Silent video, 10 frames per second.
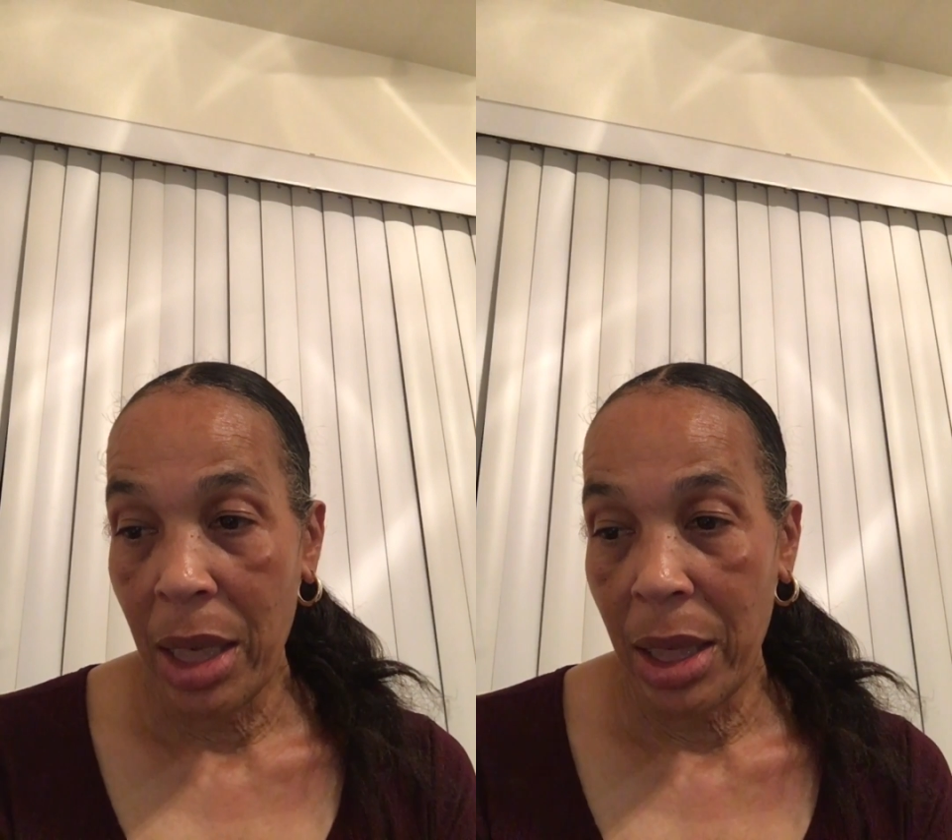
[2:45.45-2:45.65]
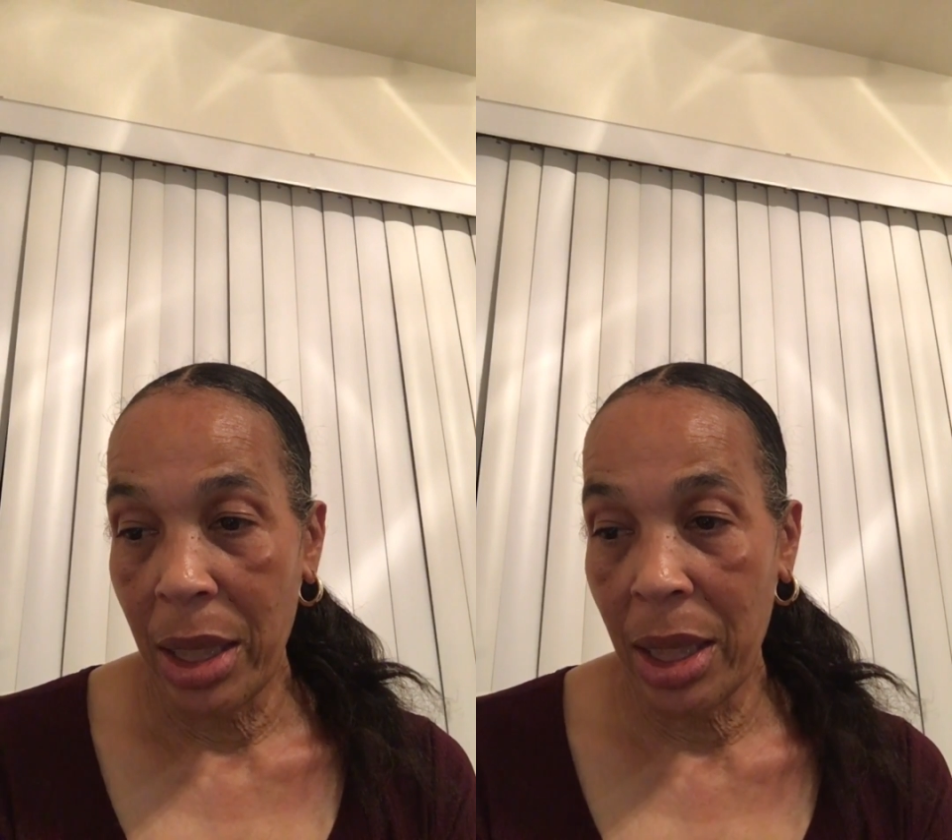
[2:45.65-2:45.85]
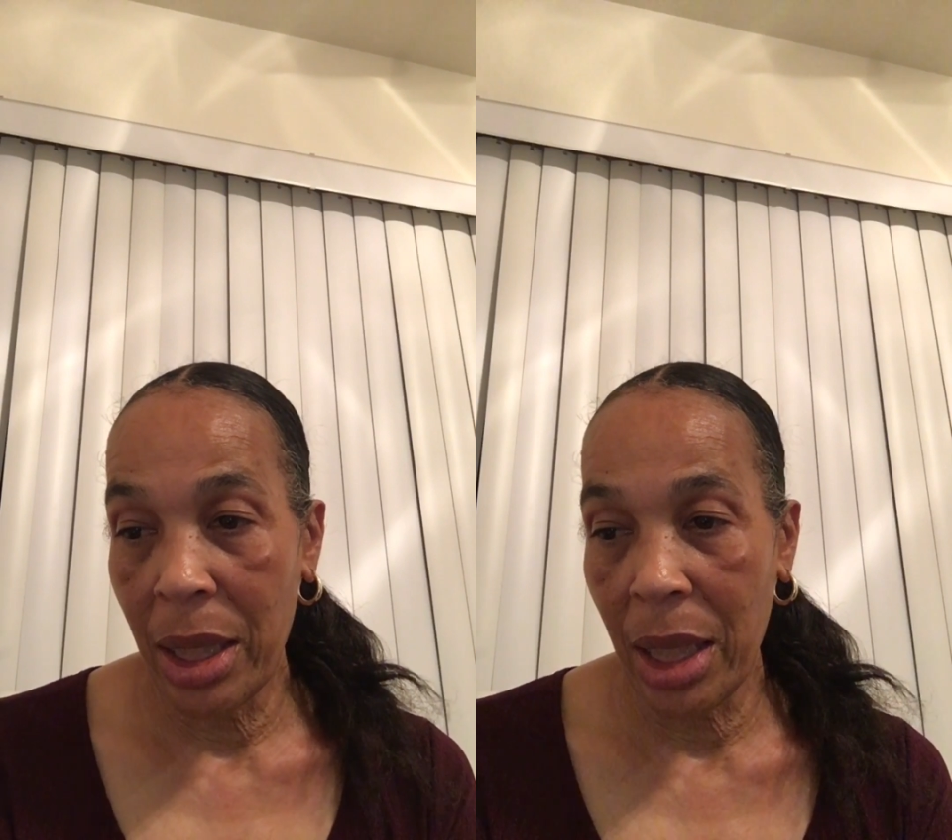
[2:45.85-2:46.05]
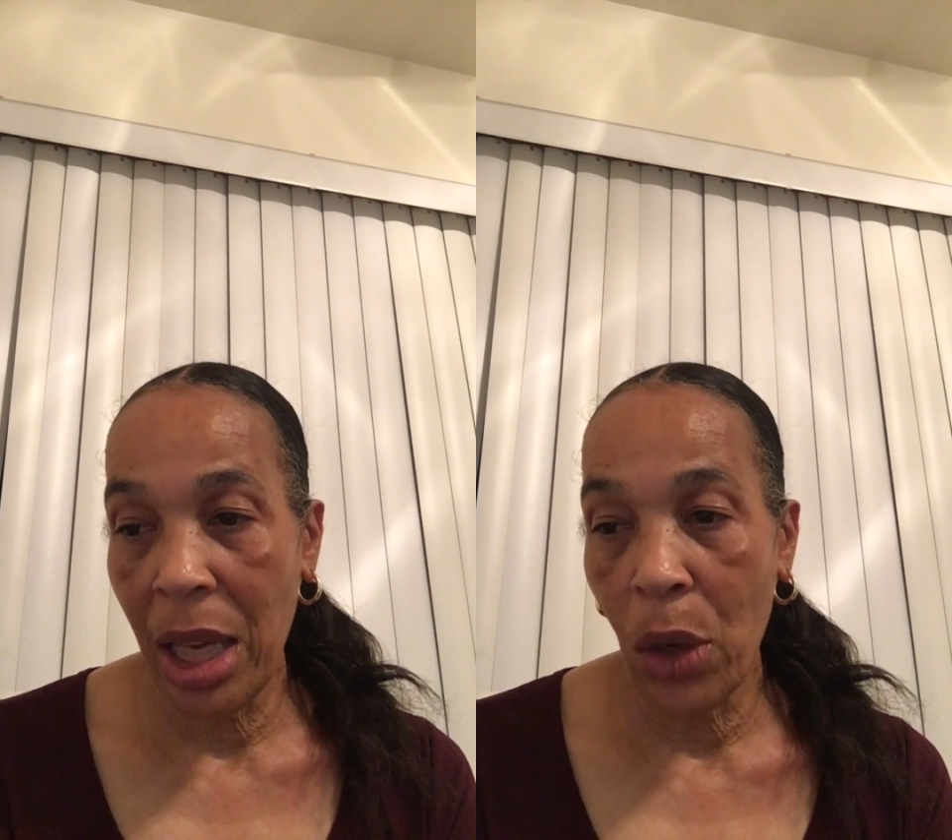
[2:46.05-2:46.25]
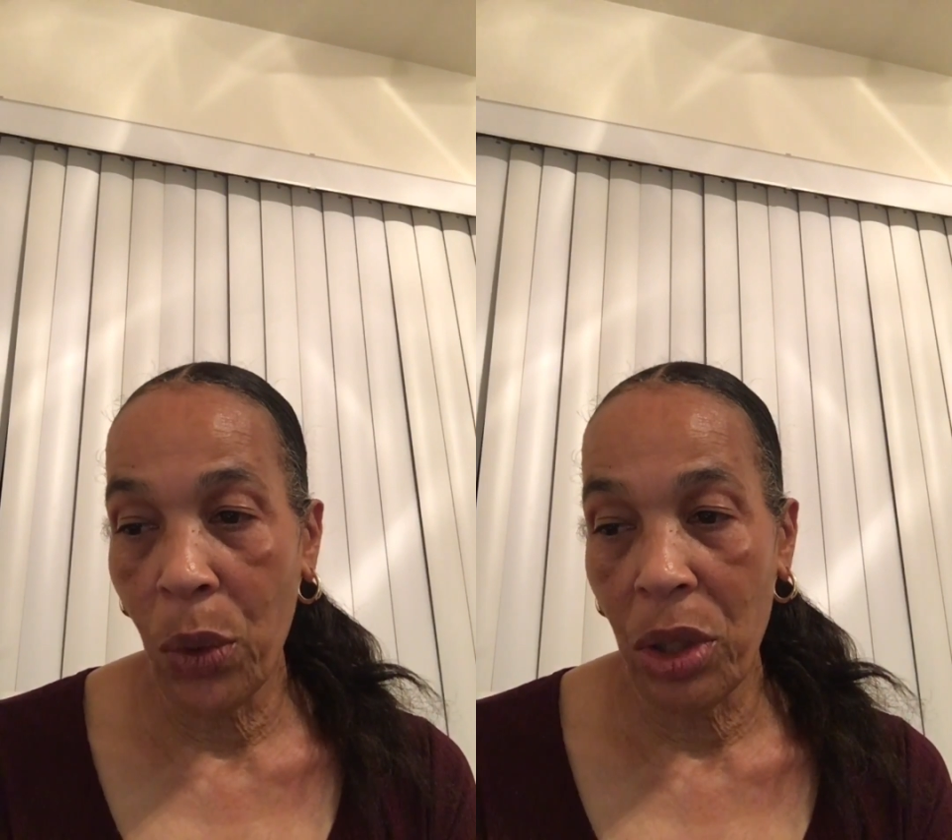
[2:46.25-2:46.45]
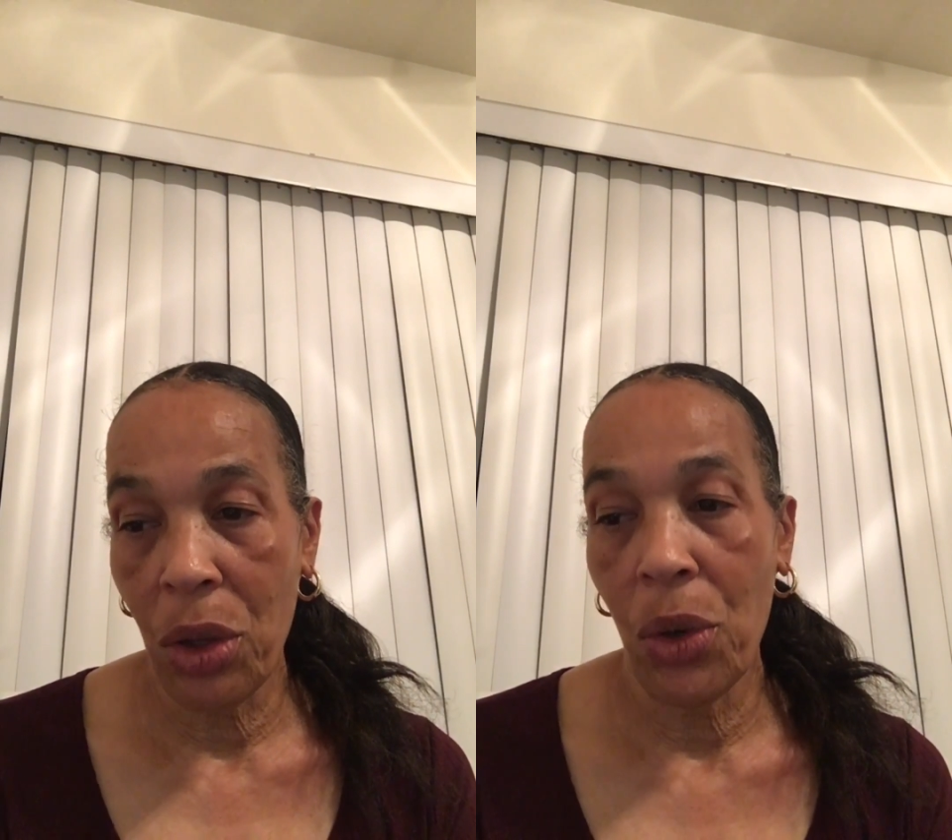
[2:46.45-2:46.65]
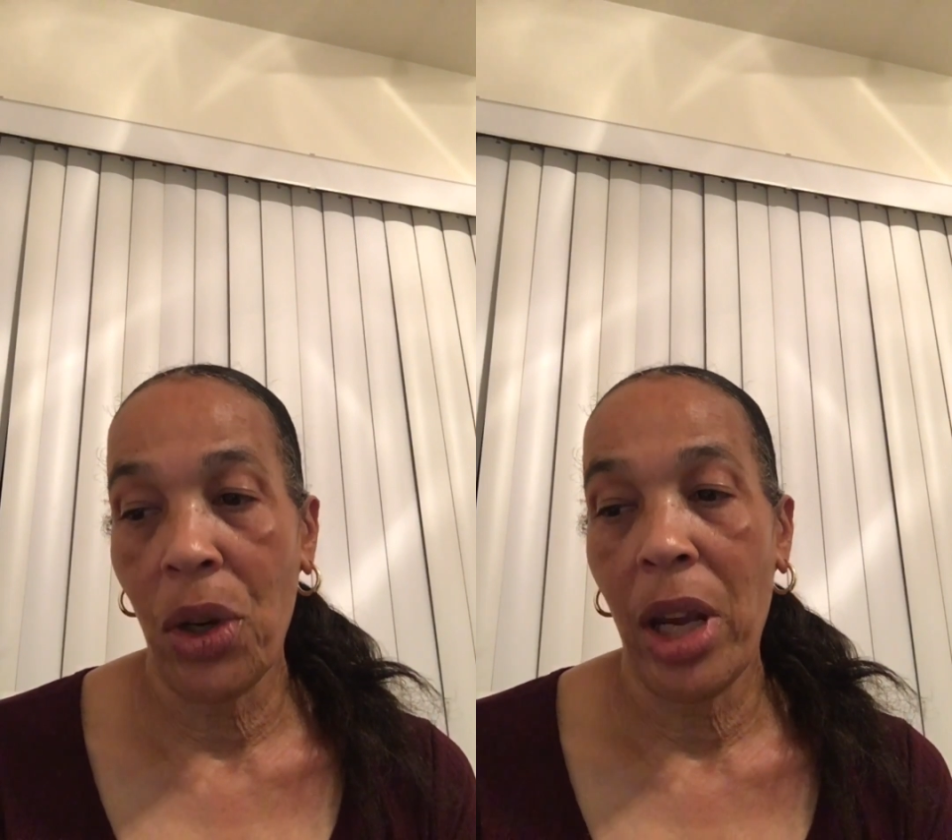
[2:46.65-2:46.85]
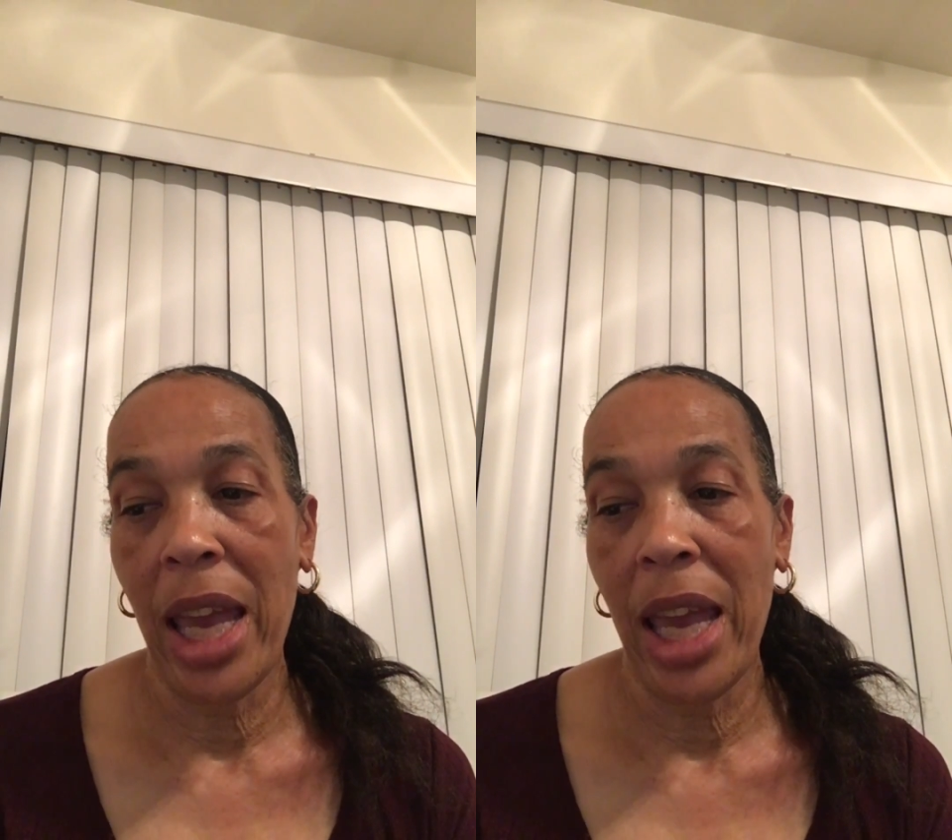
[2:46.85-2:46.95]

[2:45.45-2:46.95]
sequitur.